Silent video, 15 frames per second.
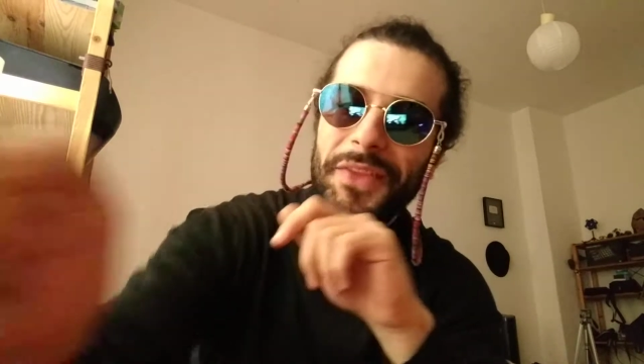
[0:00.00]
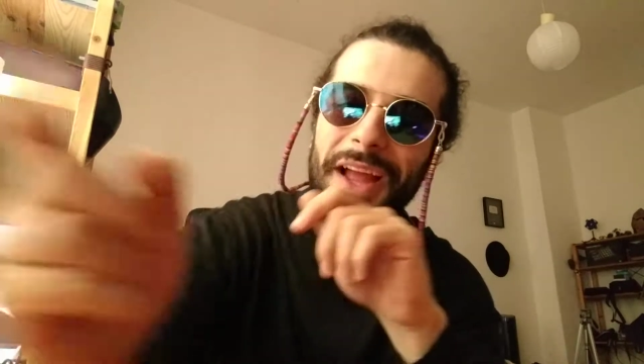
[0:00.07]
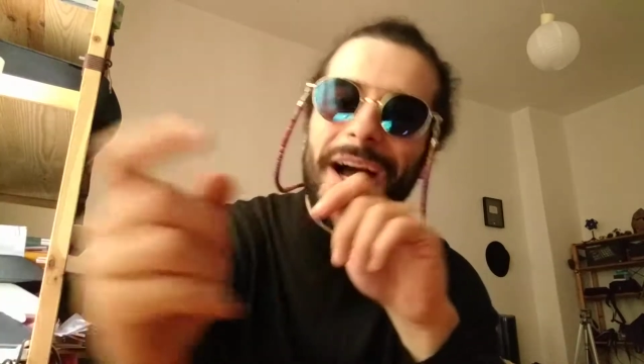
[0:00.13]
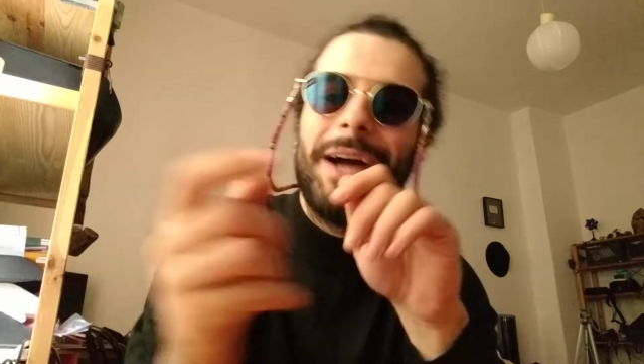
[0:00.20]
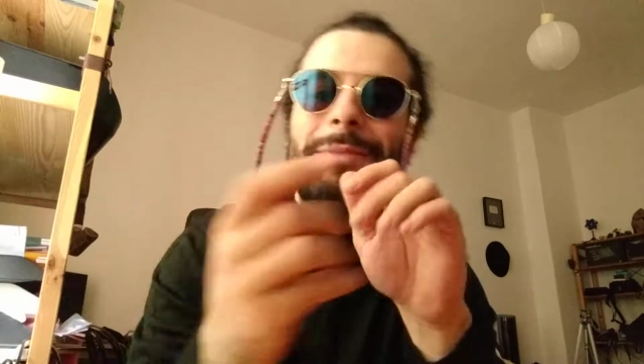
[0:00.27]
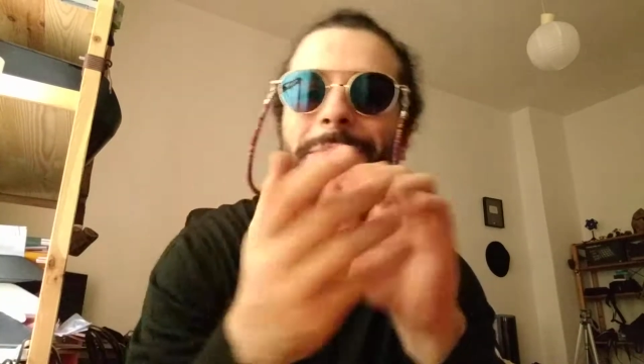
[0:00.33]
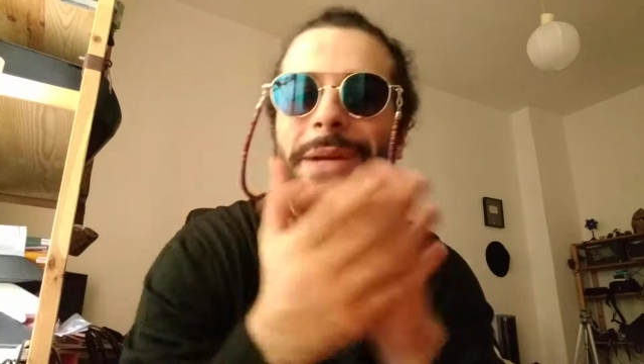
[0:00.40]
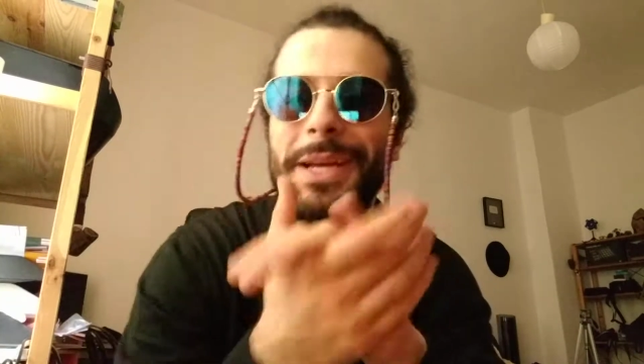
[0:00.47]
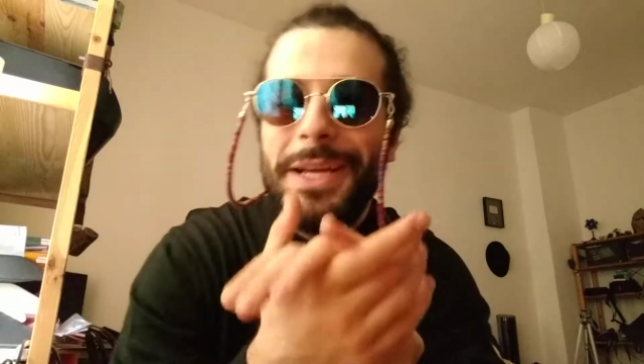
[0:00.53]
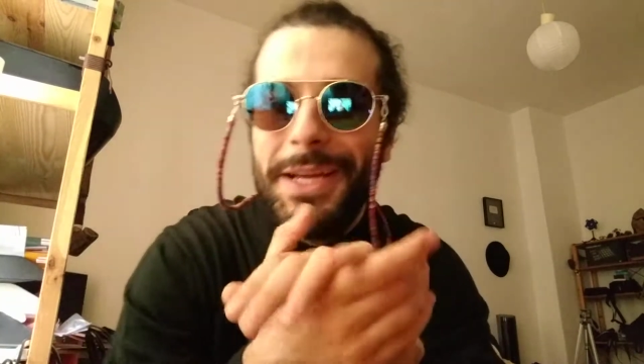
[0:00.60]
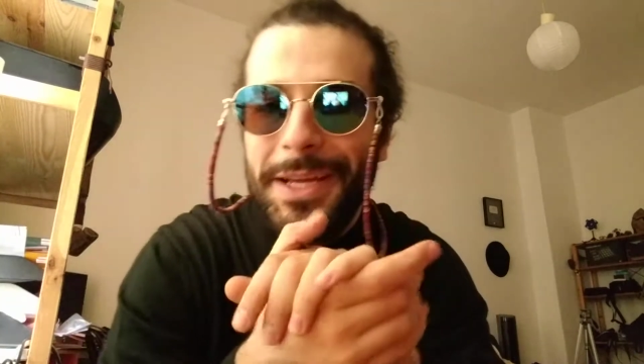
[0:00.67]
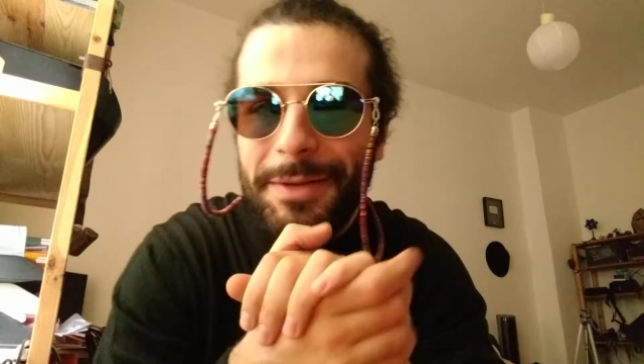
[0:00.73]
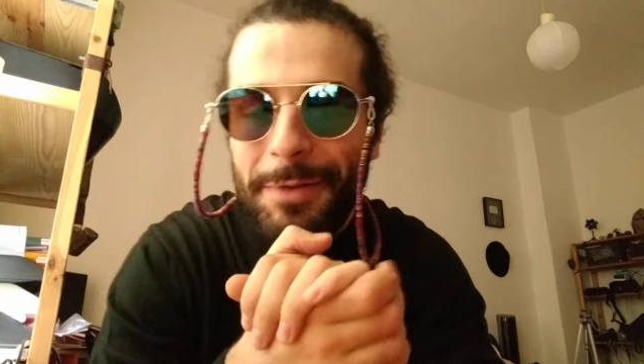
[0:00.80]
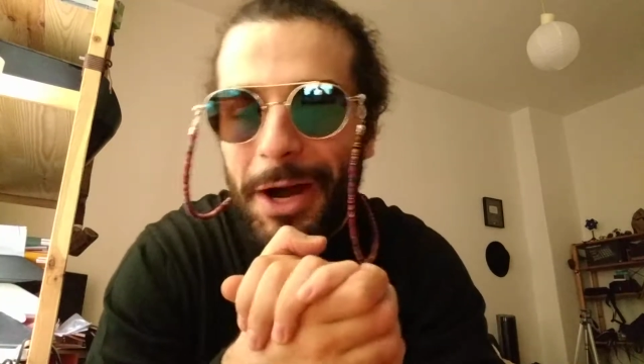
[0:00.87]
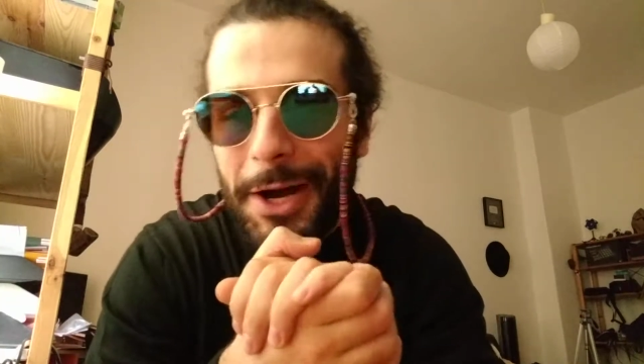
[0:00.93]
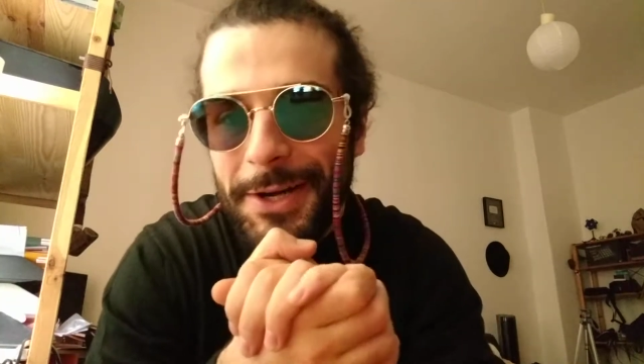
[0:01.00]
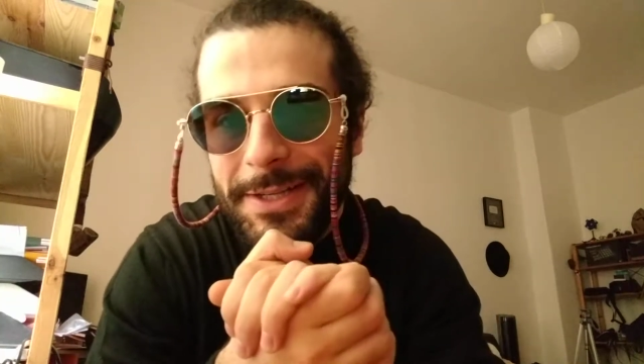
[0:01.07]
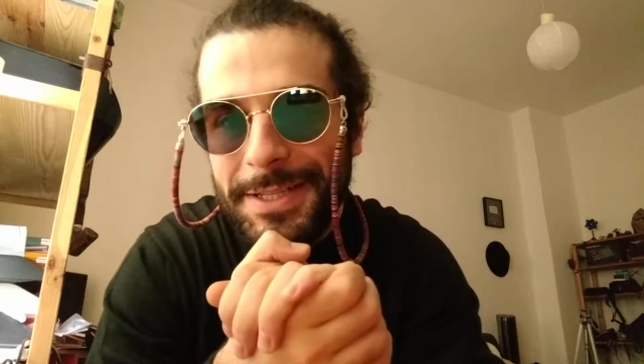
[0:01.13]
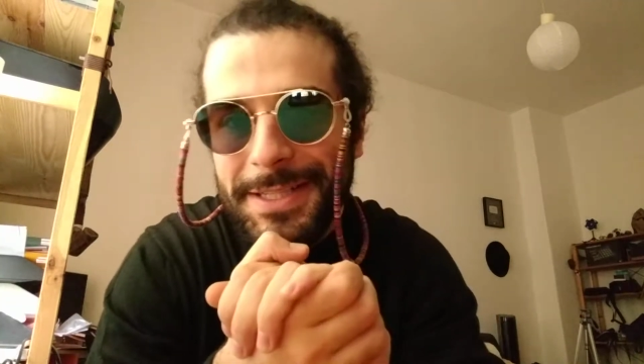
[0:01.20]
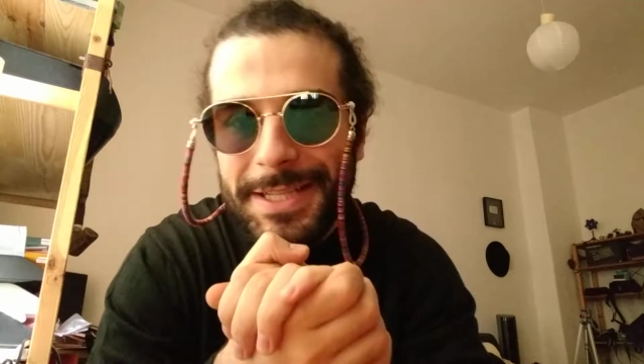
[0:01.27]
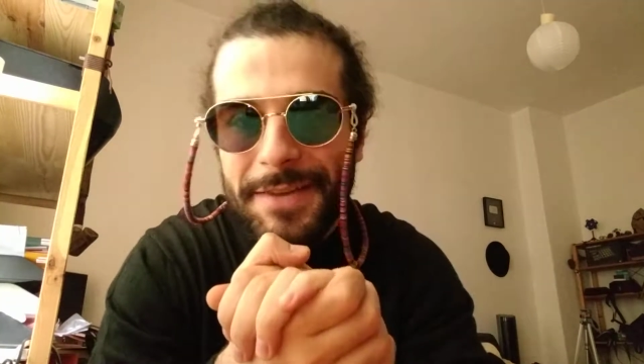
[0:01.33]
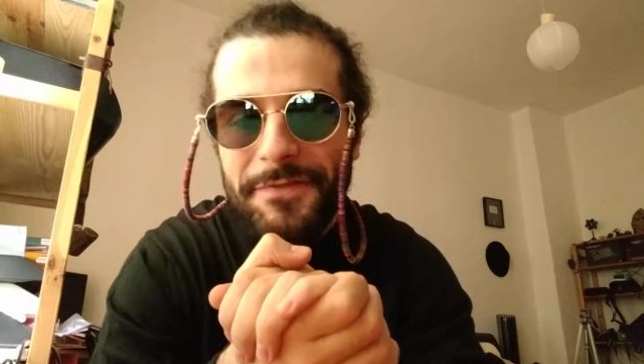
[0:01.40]
I'm a
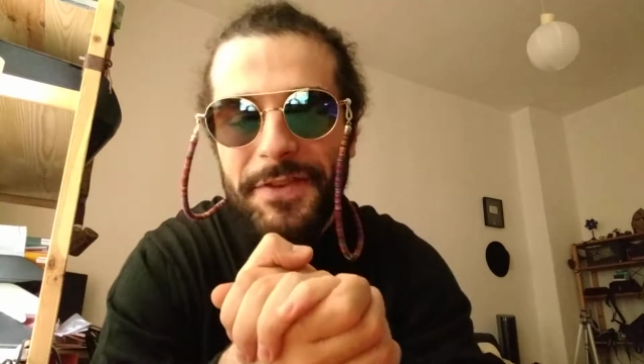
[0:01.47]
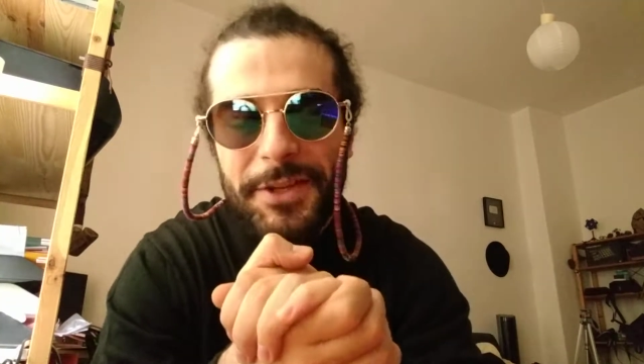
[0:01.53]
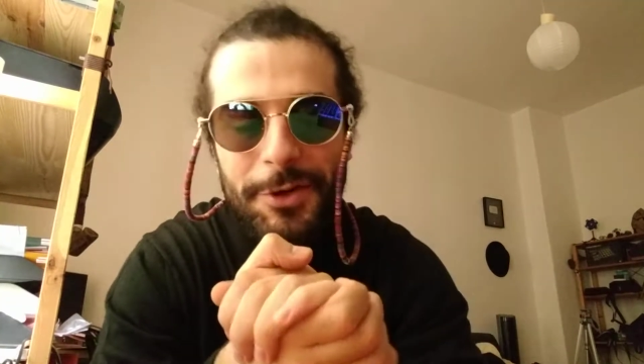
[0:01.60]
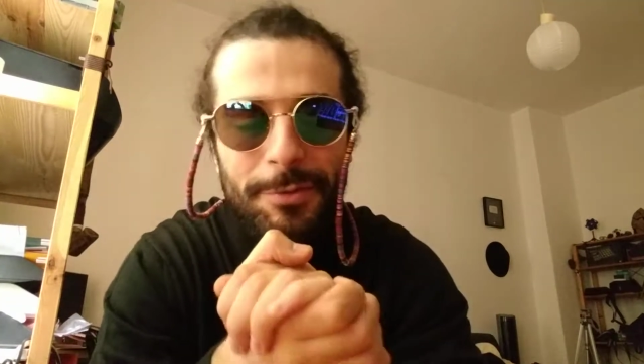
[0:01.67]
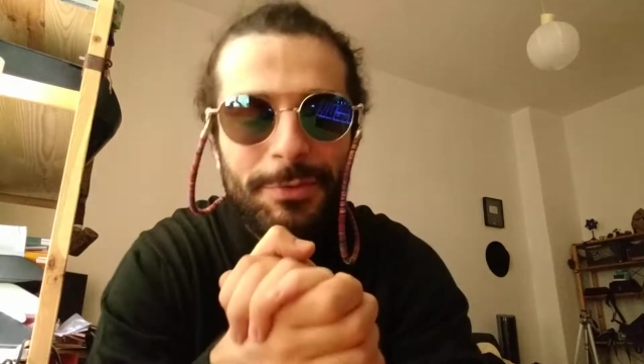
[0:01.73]
artist and video